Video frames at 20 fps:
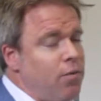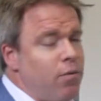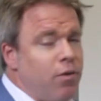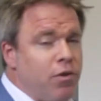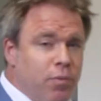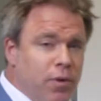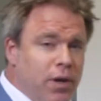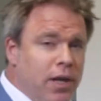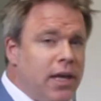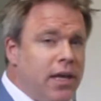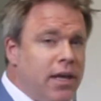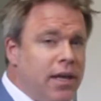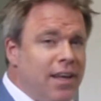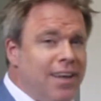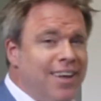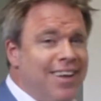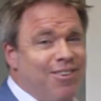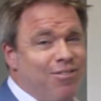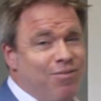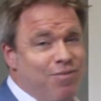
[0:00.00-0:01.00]
was really
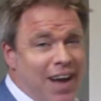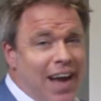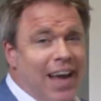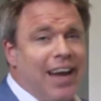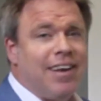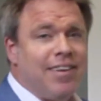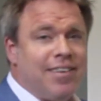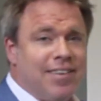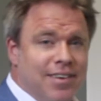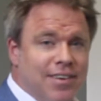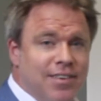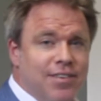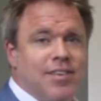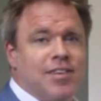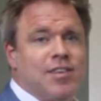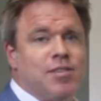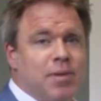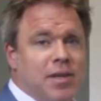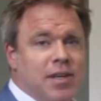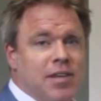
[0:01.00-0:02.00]
violence-induced
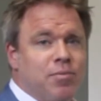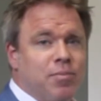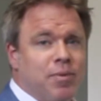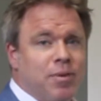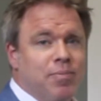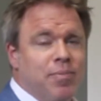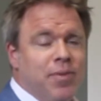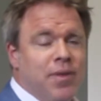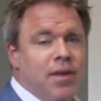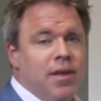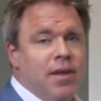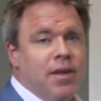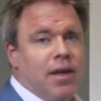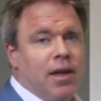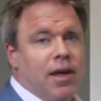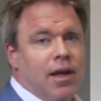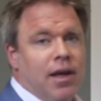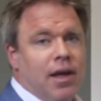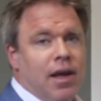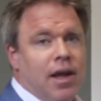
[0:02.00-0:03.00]
displacement.
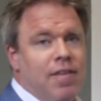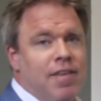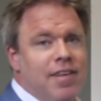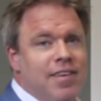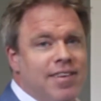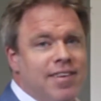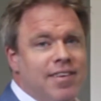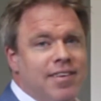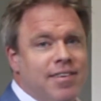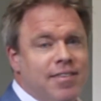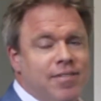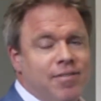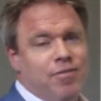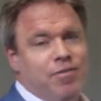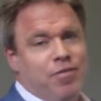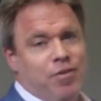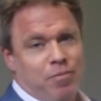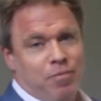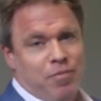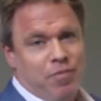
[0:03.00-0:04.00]
And this is,
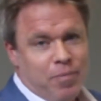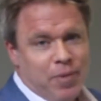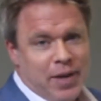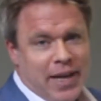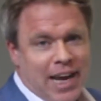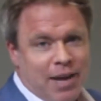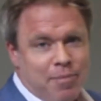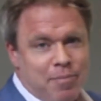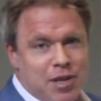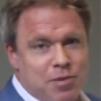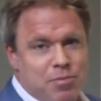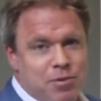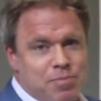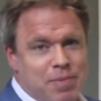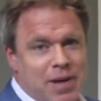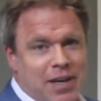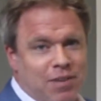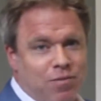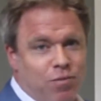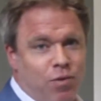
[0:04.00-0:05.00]
from IGACP's
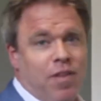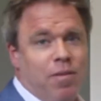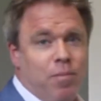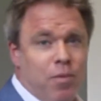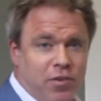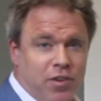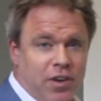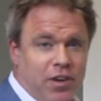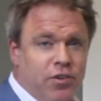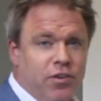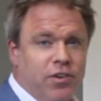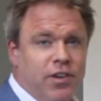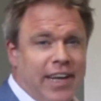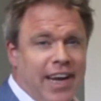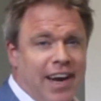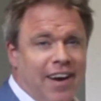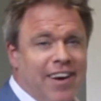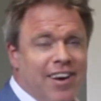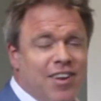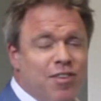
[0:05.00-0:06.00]
perspective, one of the most interesting
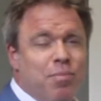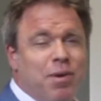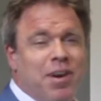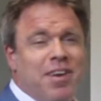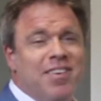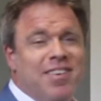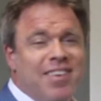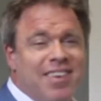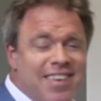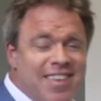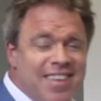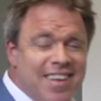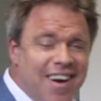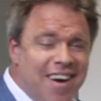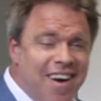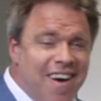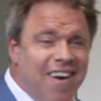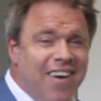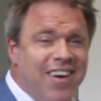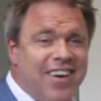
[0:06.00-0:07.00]
areas, but it's the
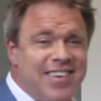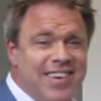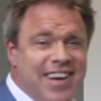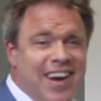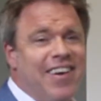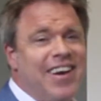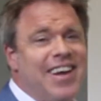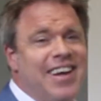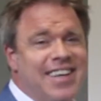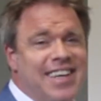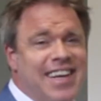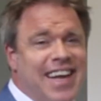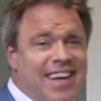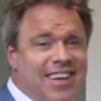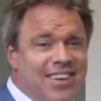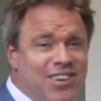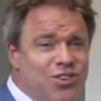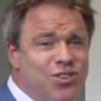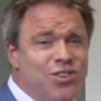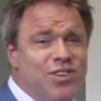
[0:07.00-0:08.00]
hardest area to
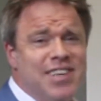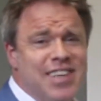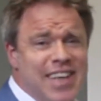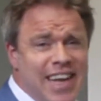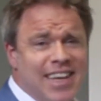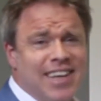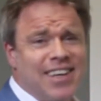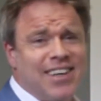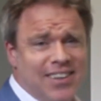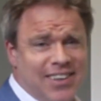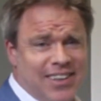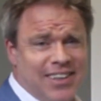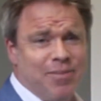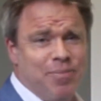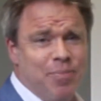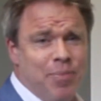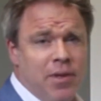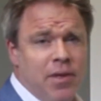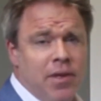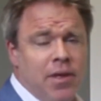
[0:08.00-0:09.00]
get good data on.
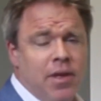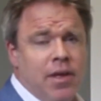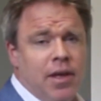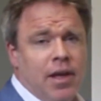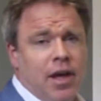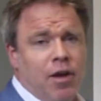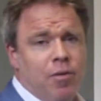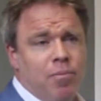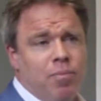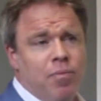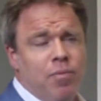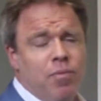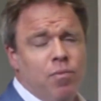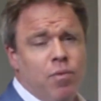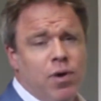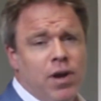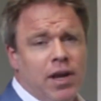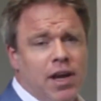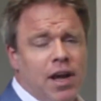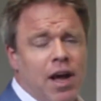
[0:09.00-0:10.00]

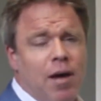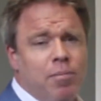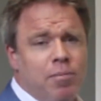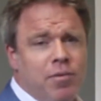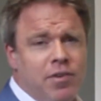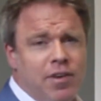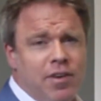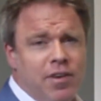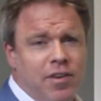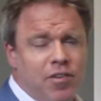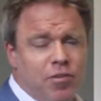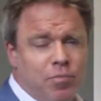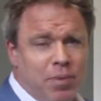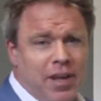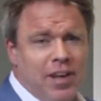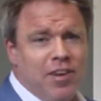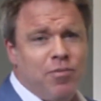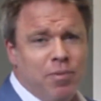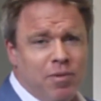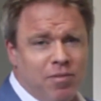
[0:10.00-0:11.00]
When it comes to
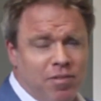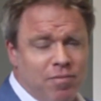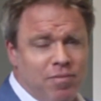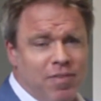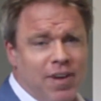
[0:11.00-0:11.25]
displacement from